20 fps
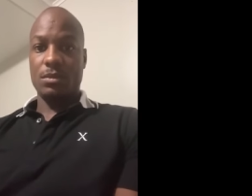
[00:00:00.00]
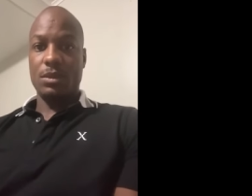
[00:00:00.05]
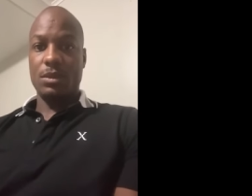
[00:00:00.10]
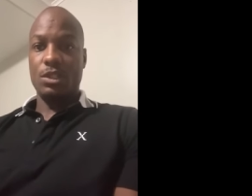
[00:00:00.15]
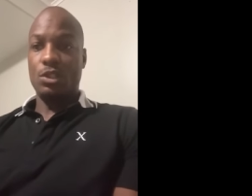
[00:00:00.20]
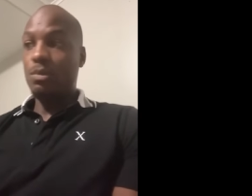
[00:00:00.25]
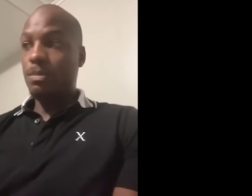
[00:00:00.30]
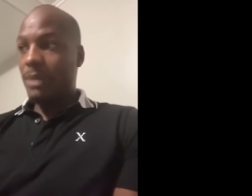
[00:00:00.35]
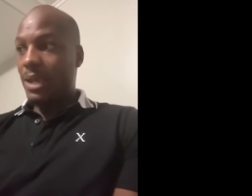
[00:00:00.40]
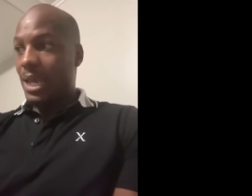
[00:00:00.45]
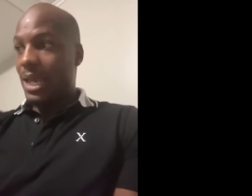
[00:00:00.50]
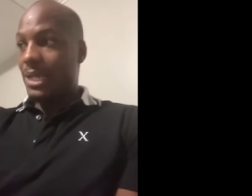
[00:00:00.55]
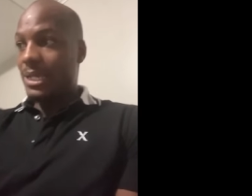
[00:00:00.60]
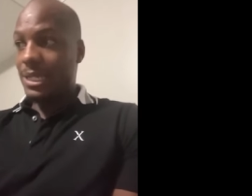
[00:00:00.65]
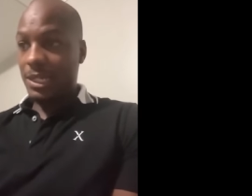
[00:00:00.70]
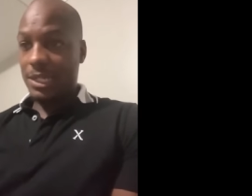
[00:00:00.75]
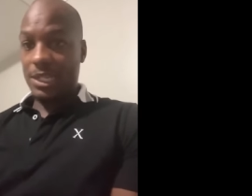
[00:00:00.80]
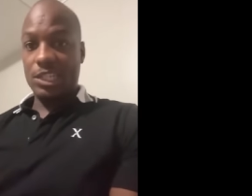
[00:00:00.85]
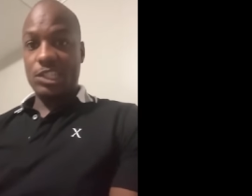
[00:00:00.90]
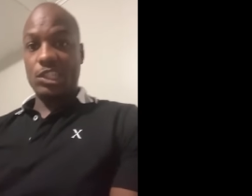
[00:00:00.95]
You mad
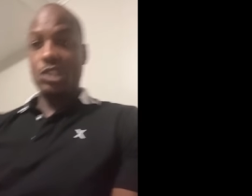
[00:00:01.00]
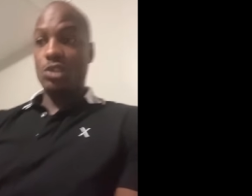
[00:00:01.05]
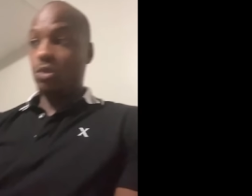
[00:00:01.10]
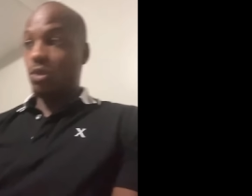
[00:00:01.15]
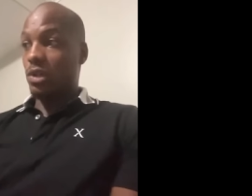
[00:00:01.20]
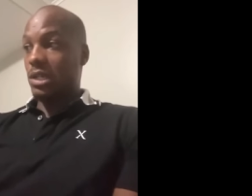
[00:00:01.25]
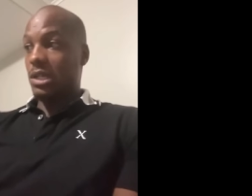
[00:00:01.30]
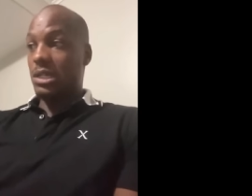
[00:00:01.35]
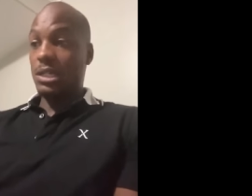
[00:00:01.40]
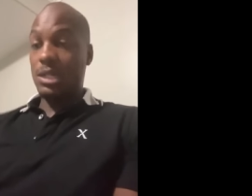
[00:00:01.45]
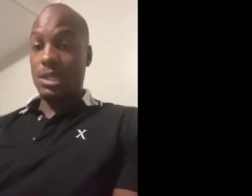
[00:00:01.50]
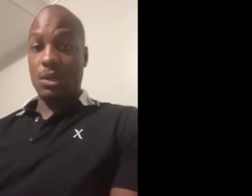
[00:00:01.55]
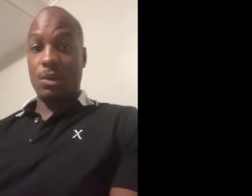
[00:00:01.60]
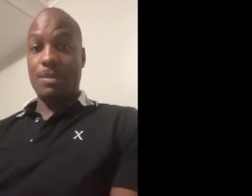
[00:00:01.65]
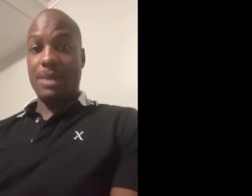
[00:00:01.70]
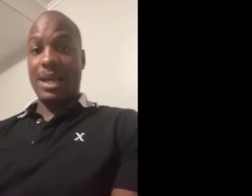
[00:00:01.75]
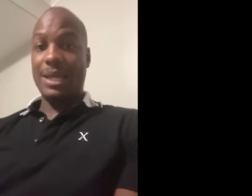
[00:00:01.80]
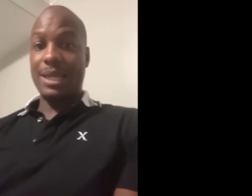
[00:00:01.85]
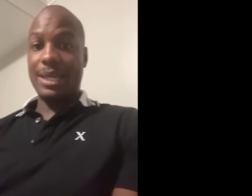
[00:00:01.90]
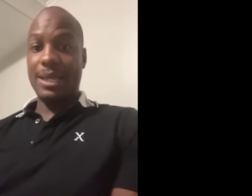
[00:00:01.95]
now that she doing good
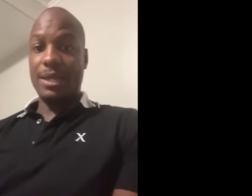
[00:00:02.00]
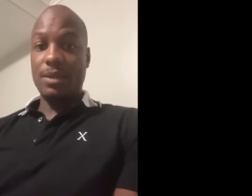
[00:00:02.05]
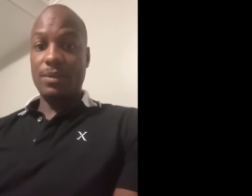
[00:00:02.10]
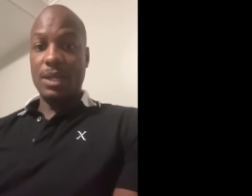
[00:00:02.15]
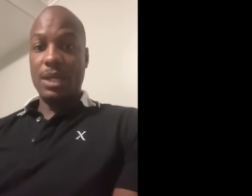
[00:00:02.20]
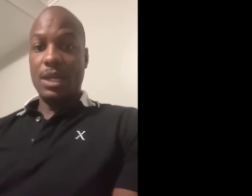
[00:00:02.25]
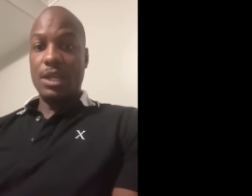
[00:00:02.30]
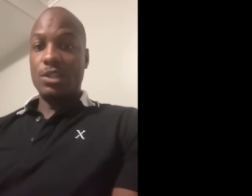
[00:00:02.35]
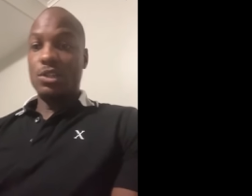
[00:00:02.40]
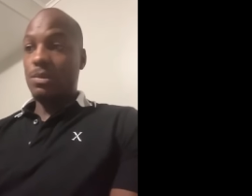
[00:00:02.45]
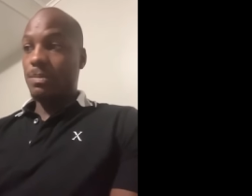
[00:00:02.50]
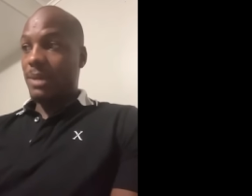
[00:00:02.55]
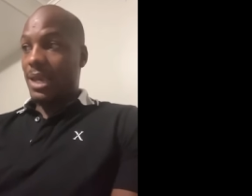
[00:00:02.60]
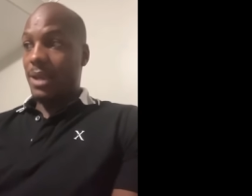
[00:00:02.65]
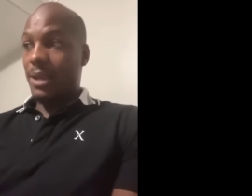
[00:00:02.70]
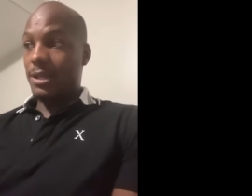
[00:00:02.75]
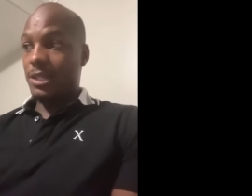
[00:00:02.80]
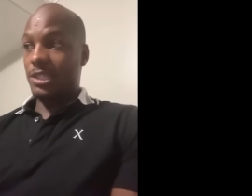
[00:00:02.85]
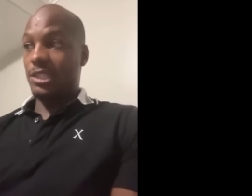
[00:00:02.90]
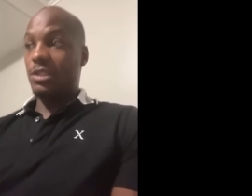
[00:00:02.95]
on my hair? You
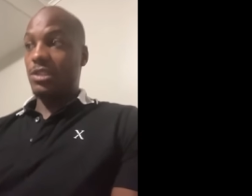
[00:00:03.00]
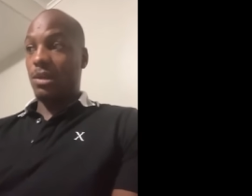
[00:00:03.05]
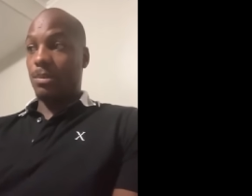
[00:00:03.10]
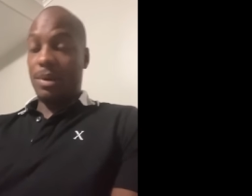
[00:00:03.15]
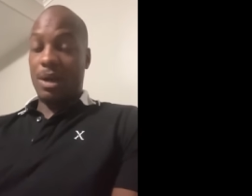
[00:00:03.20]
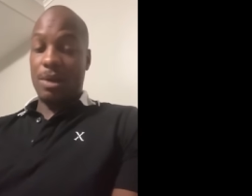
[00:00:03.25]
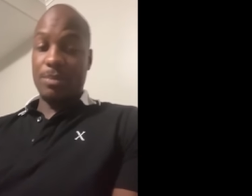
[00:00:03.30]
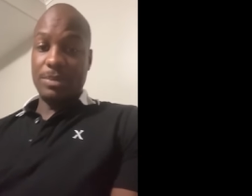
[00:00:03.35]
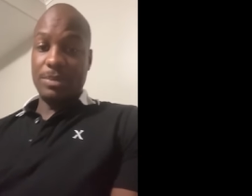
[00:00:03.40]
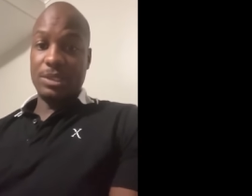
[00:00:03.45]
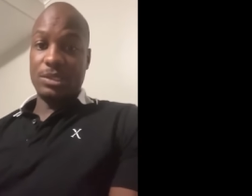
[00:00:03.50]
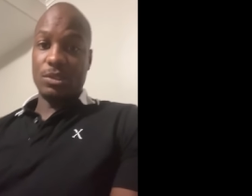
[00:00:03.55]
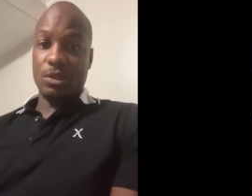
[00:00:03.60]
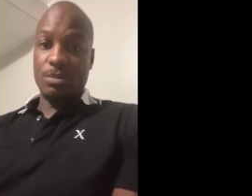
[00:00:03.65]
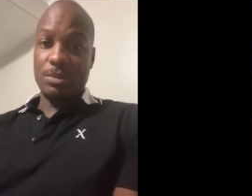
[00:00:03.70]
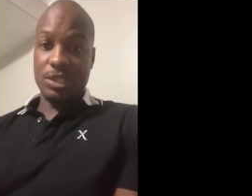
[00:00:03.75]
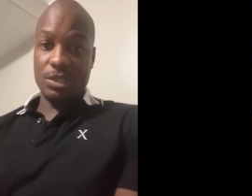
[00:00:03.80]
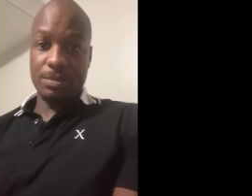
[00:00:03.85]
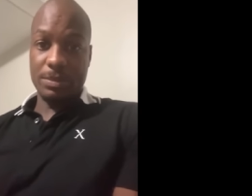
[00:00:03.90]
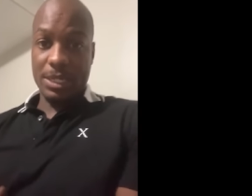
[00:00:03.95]
mad because she done bought me so
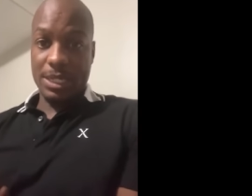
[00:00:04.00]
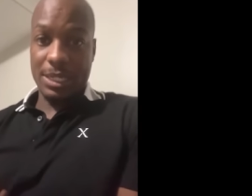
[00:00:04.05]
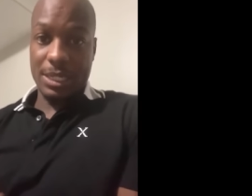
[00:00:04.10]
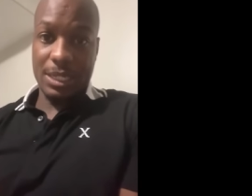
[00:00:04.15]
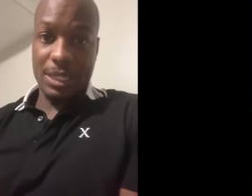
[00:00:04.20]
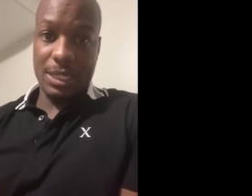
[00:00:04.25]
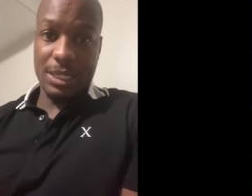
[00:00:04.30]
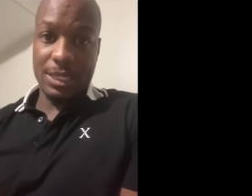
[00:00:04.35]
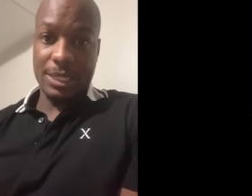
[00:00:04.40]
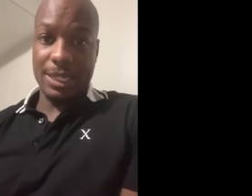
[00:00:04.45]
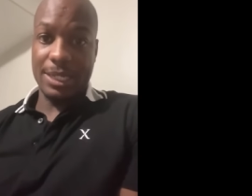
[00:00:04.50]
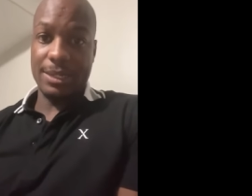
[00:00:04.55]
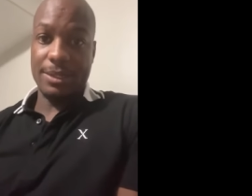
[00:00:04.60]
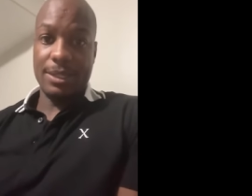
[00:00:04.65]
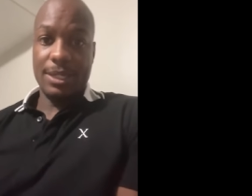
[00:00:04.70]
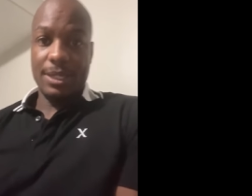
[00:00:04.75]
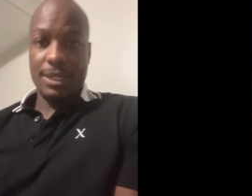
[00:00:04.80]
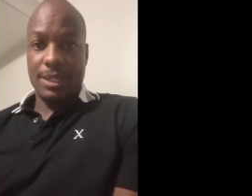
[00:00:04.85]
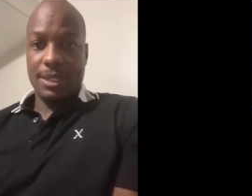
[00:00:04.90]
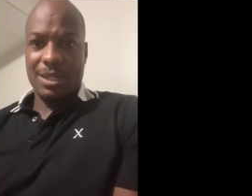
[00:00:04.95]
much money in that,
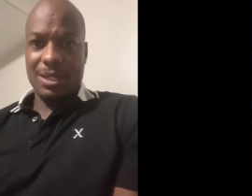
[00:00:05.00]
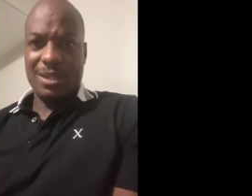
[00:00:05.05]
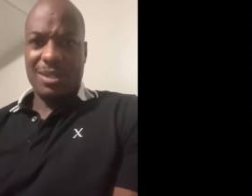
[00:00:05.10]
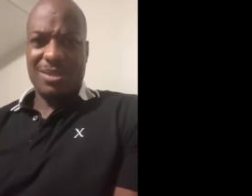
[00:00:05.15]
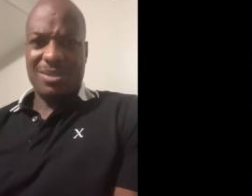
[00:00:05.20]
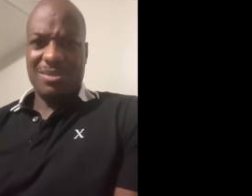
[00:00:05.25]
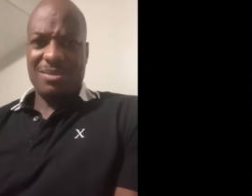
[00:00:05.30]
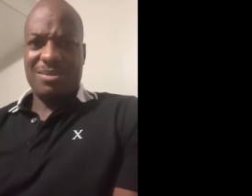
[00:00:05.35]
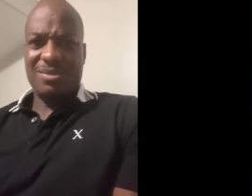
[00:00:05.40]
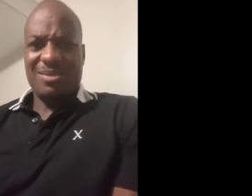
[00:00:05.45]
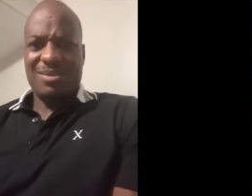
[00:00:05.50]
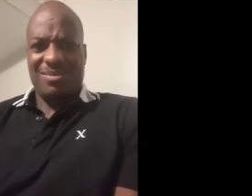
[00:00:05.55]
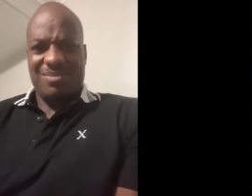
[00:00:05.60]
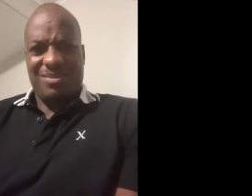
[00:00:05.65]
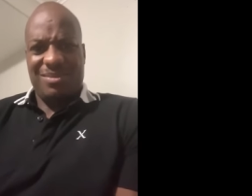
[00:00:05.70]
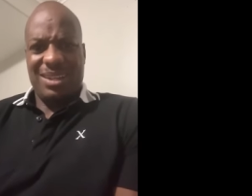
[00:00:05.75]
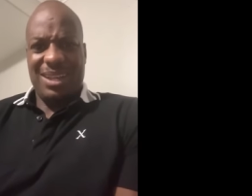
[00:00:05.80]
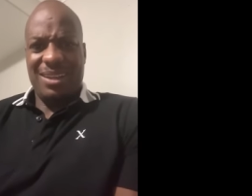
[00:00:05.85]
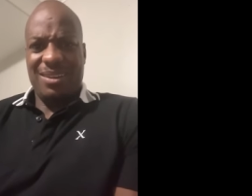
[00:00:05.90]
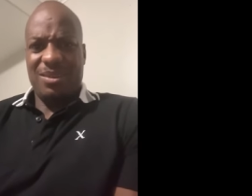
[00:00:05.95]

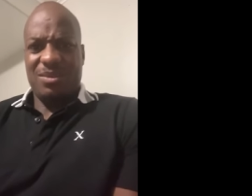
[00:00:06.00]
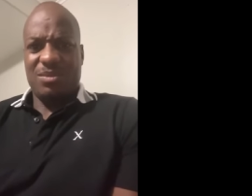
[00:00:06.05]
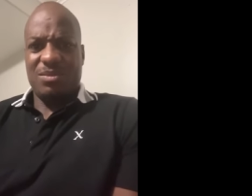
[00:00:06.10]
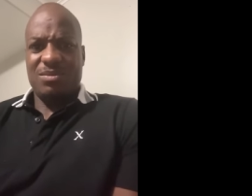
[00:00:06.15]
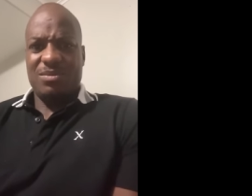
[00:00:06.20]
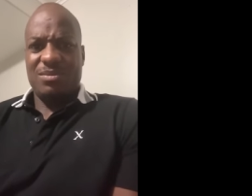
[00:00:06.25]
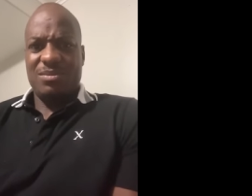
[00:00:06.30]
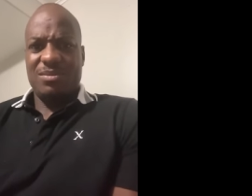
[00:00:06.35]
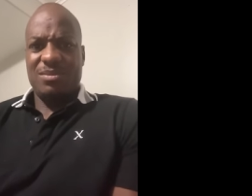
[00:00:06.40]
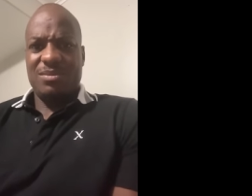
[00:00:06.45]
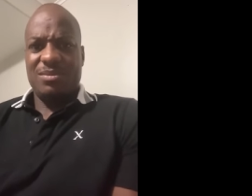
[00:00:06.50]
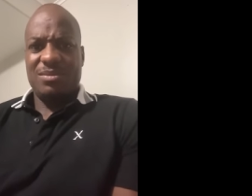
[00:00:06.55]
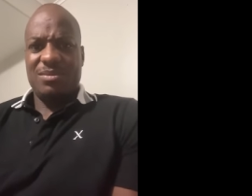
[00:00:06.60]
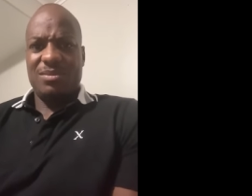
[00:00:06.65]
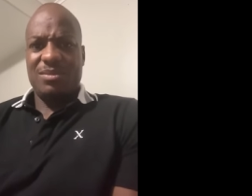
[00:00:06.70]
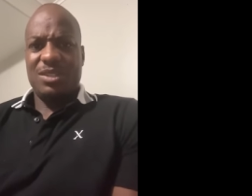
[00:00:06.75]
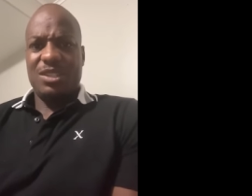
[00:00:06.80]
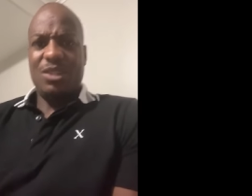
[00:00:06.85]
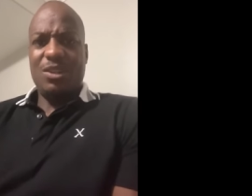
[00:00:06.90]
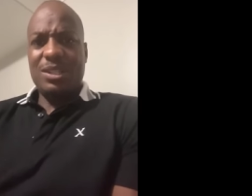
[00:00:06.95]
oh,
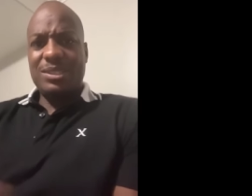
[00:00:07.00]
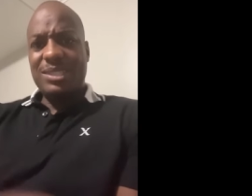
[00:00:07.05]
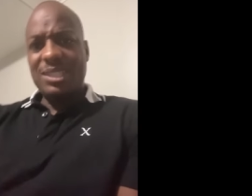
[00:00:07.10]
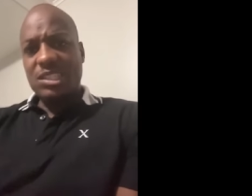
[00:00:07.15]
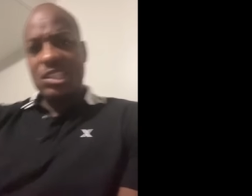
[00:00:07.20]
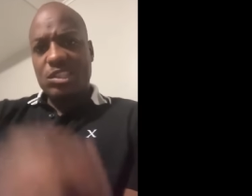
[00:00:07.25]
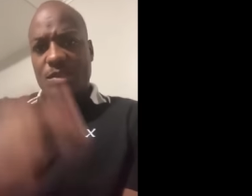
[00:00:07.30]
your attention